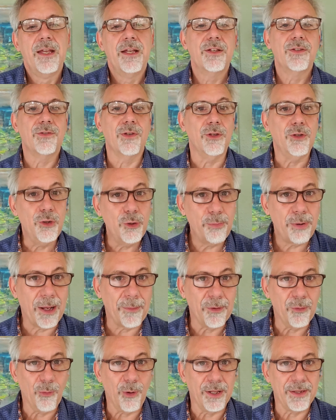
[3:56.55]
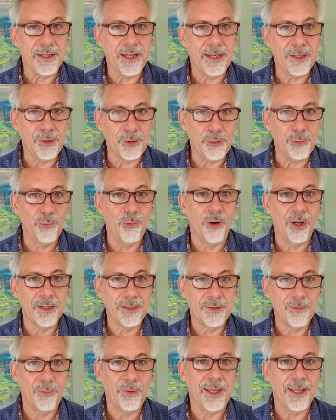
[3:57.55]
So you probably want that. You
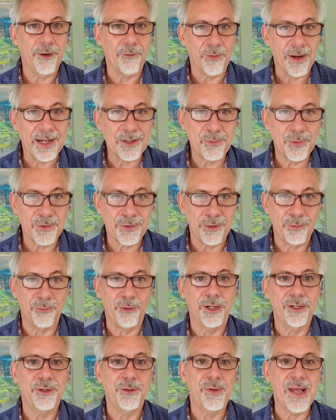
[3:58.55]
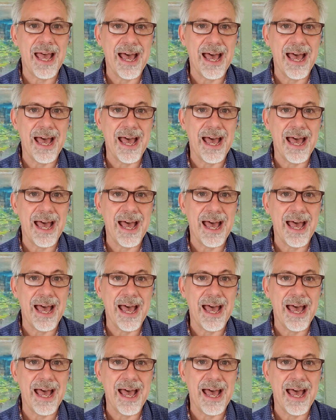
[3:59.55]
want to interact with someone who